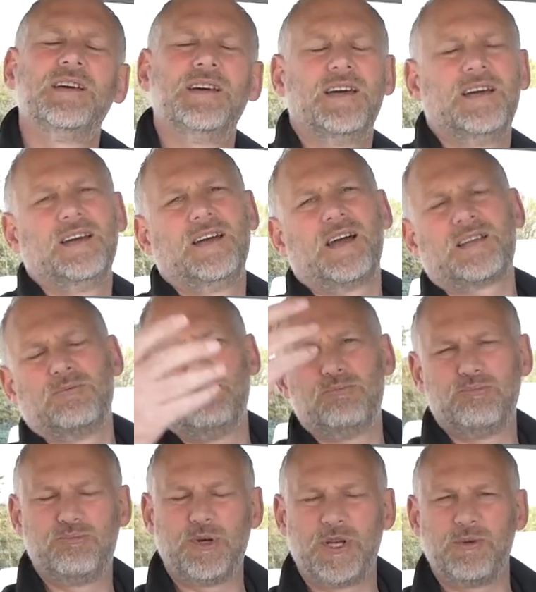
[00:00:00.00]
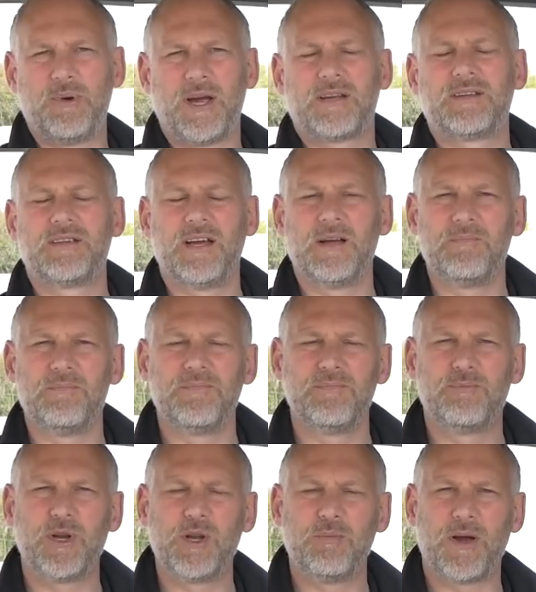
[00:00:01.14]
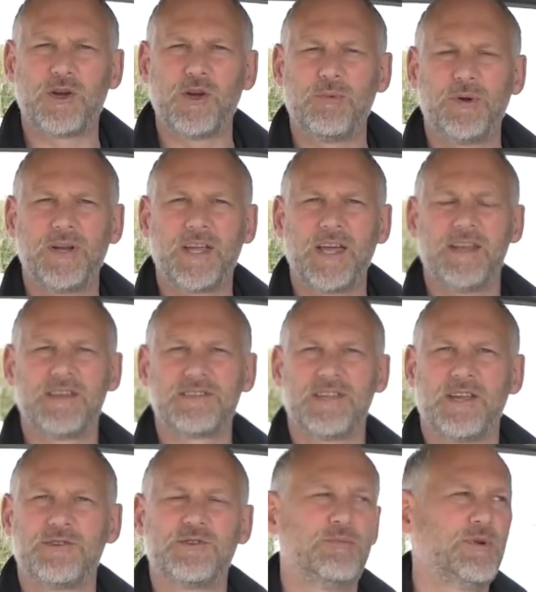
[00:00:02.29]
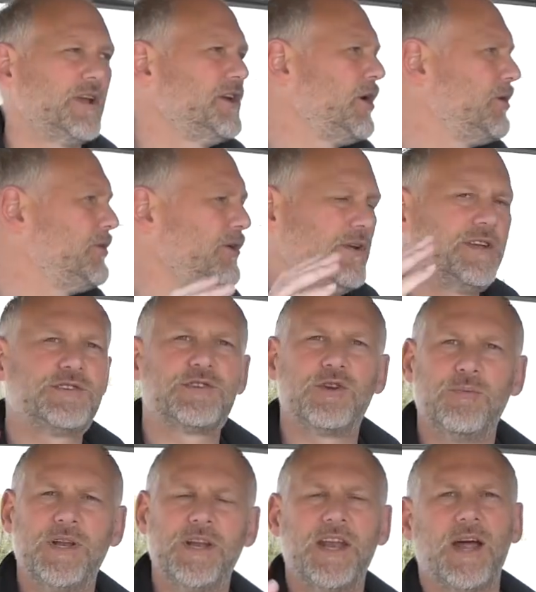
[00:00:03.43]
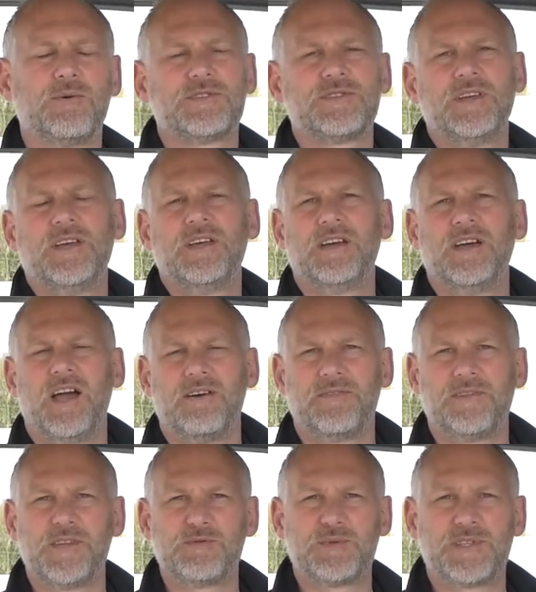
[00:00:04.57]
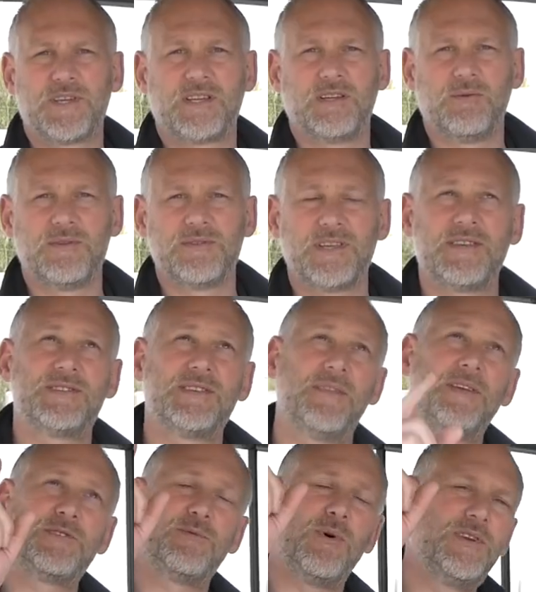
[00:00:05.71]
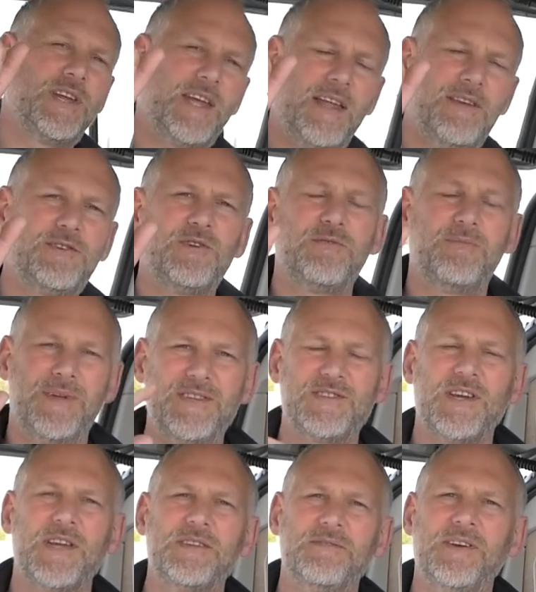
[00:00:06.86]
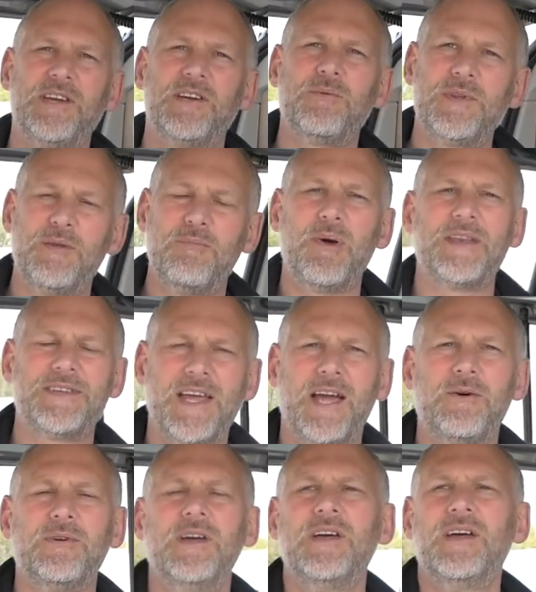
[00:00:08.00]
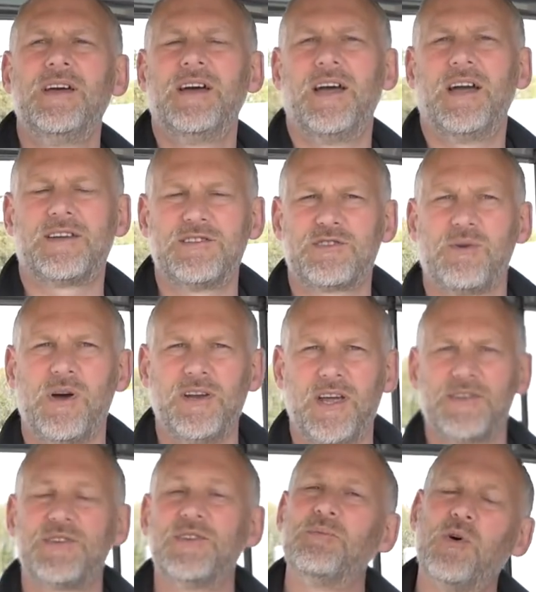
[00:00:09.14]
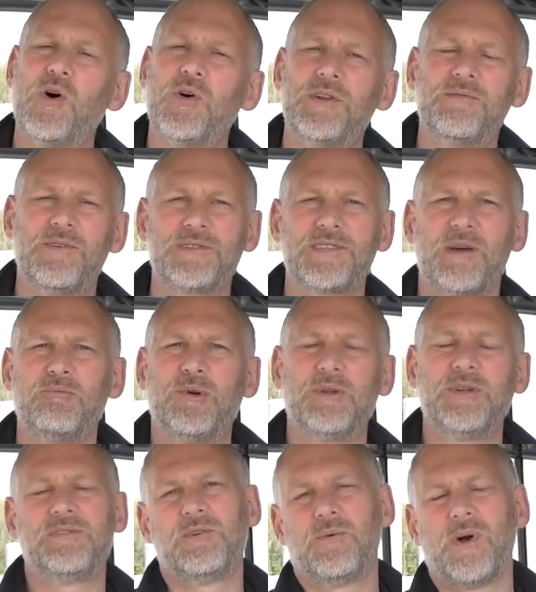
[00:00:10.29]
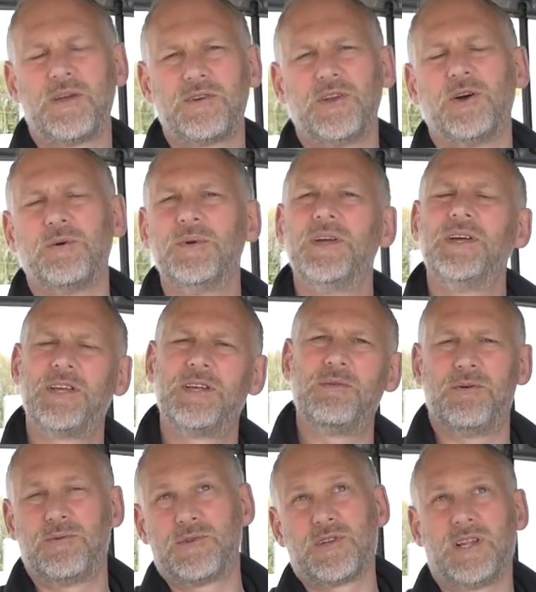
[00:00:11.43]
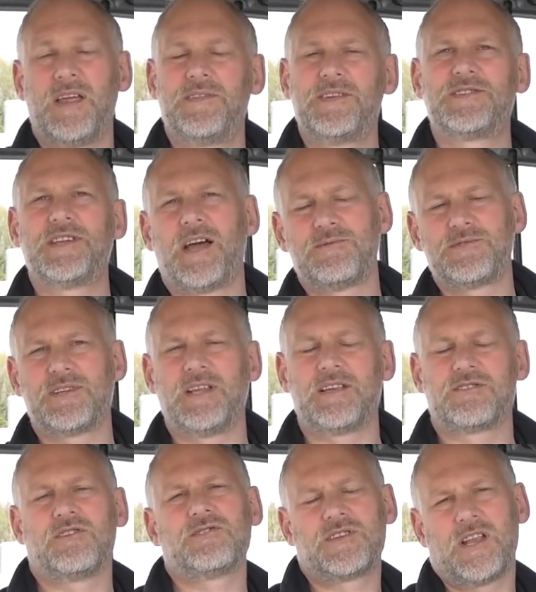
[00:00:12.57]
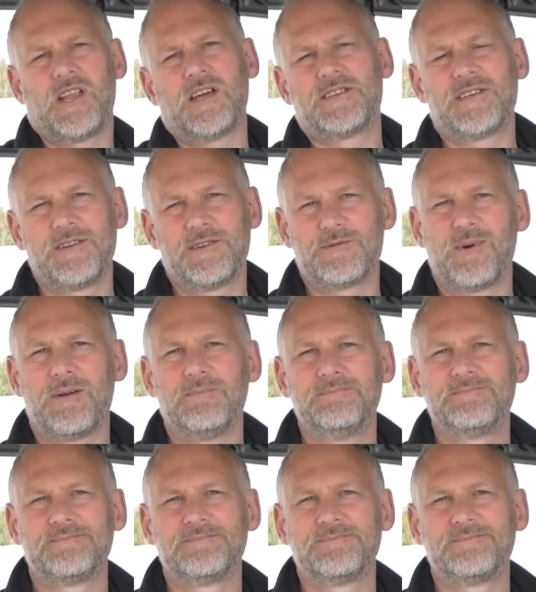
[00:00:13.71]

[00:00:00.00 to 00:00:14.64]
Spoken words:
I can put it back open again, etc. But I know I don't need to come in and out for these particular ones. As I said, this one you can do from inside the vehicle with the bed down, because it's quite nice in the morning, for example. If you're waking up, you might want to let this down so it lets lots of light in as well.